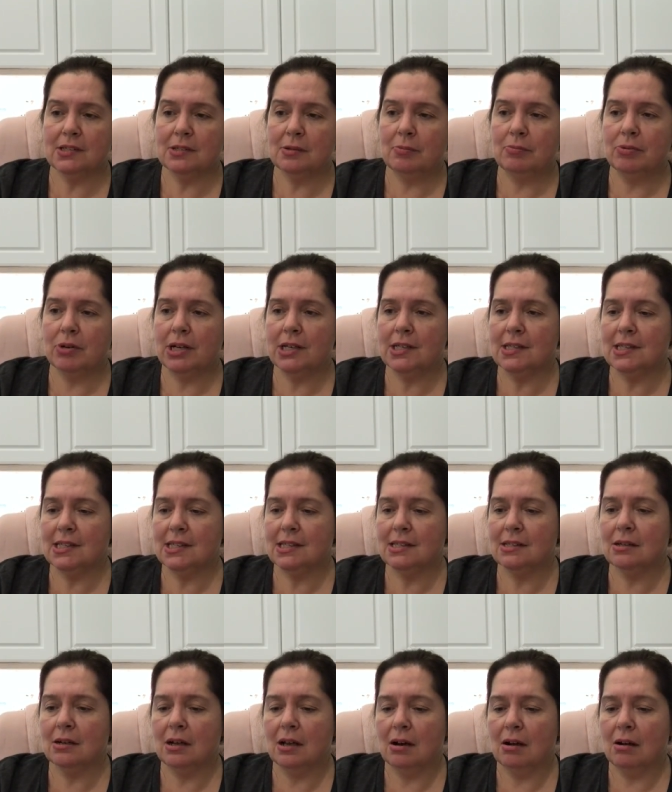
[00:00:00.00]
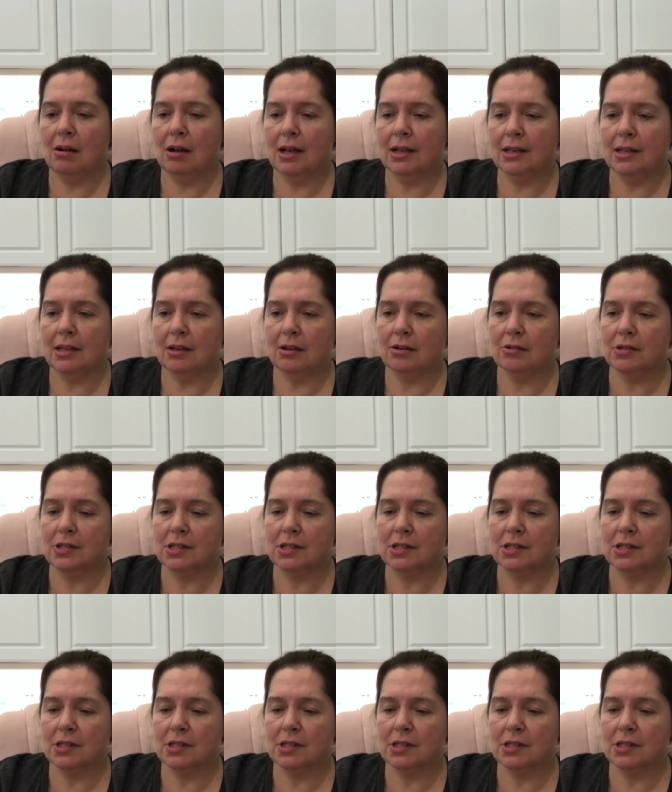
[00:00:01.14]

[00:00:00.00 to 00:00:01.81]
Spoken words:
The price is not on here,